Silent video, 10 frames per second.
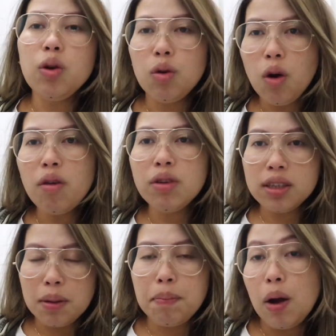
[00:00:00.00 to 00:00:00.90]
know,
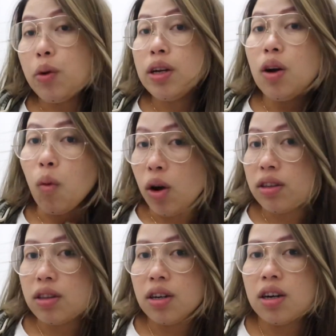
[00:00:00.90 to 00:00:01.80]
obviously, power ng
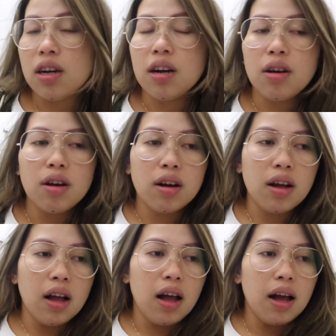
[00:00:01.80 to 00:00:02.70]
water,
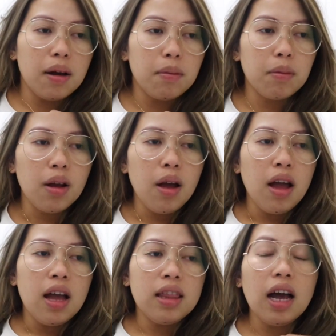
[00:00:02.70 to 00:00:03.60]
um,
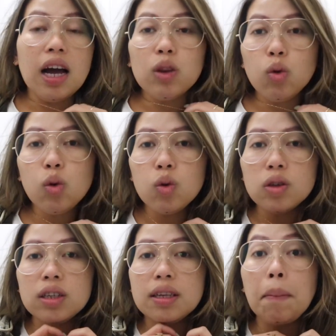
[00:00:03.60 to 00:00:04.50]
nakakatulong
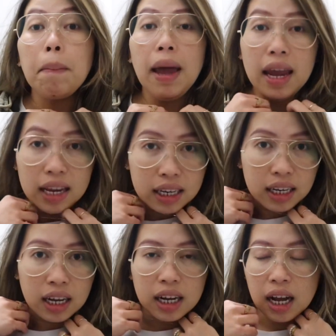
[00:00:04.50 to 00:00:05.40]
sa
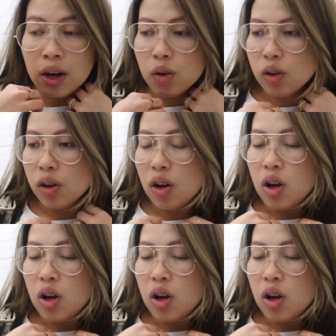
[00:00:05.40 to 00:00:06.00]
pain, ganun.